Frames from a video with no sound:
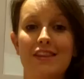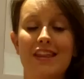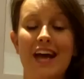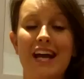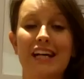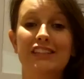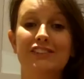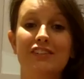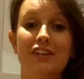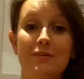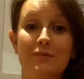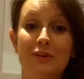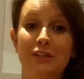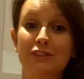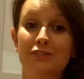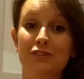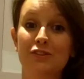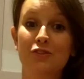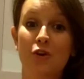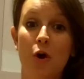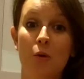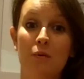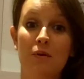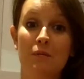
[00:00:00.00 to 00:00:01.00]
Thanks very much for
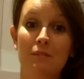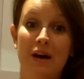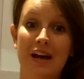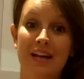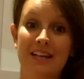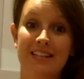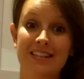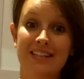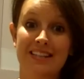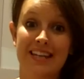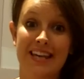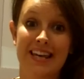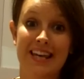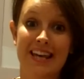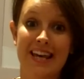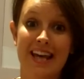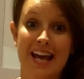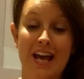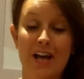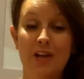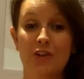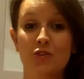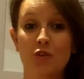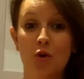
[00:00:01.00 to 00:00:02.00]
dropping by today.
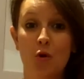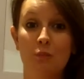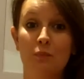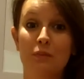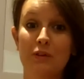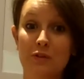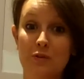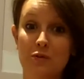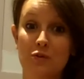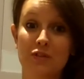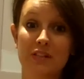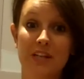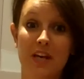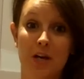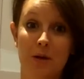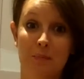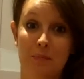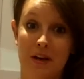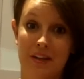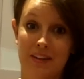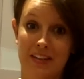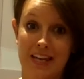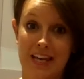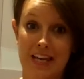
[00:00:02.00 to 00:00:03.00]
Don't be too scared
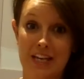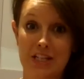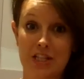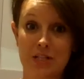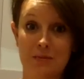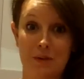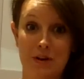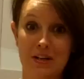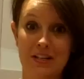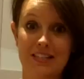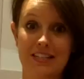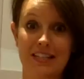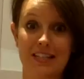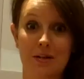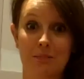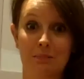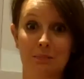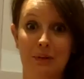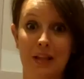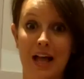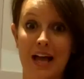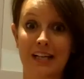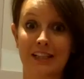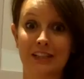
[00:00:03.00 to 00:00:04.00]
by the HMRC
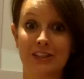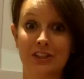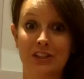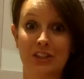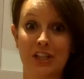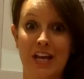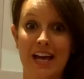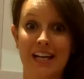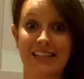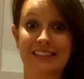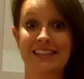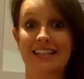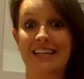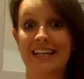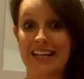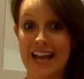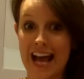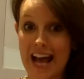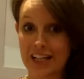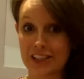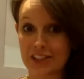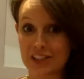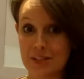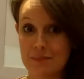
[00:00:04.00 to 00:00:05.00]
compliance checks. They can
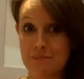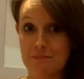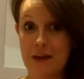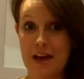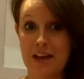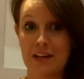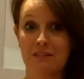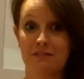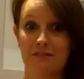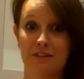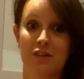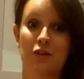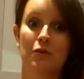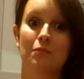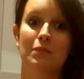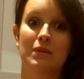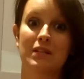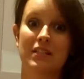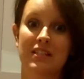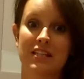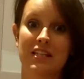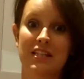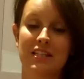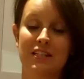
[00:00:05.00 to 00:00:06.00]
actually benefit your
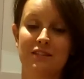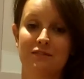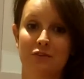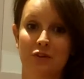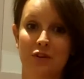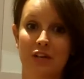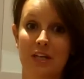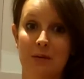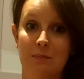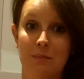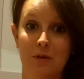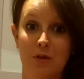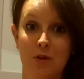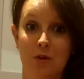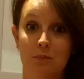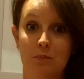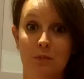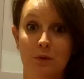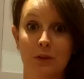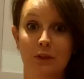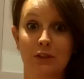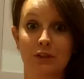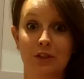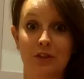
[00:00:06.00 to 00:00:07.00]
business if you're keeping your
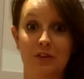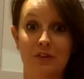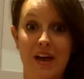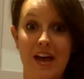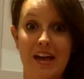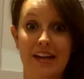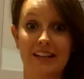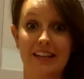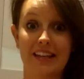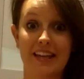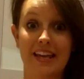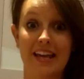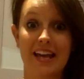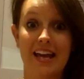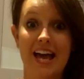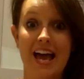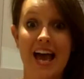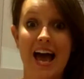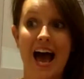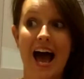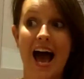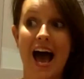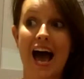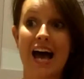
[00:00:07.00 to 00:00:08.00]
books correctly.
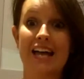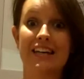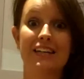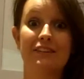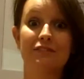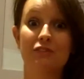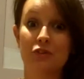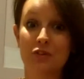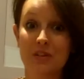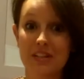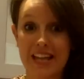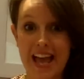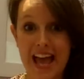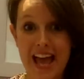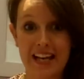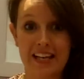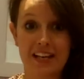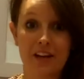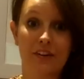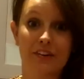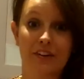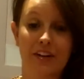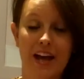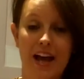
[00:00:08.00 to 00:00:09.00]
And if you need
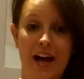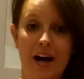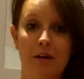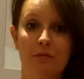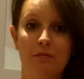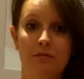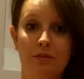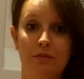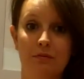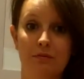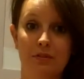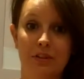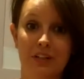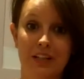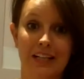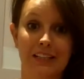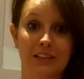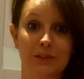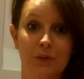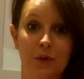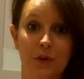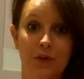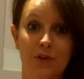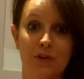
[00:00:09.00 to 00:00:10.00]
any other help from
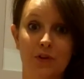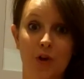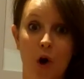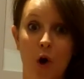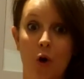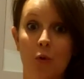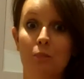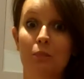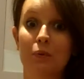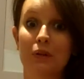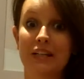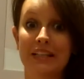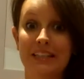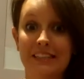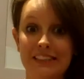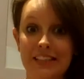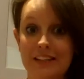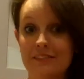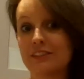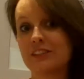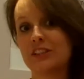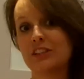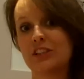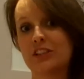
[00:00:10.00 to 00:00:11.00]
Freelance World at all, please
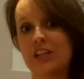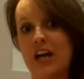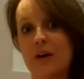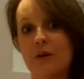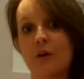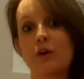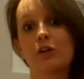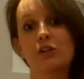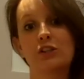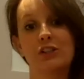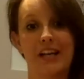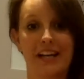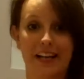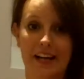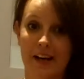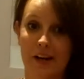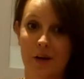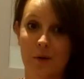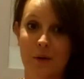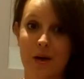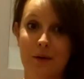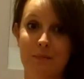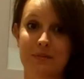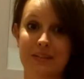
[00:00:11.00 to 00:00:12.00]
give us a shout or check out
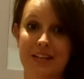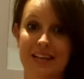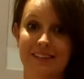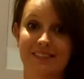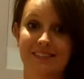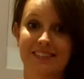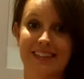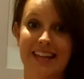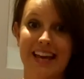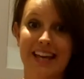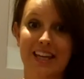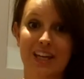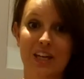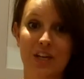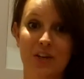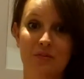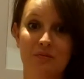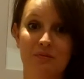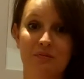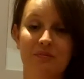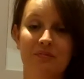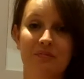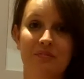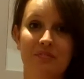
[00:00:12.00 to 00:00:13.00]
our website. Thank you.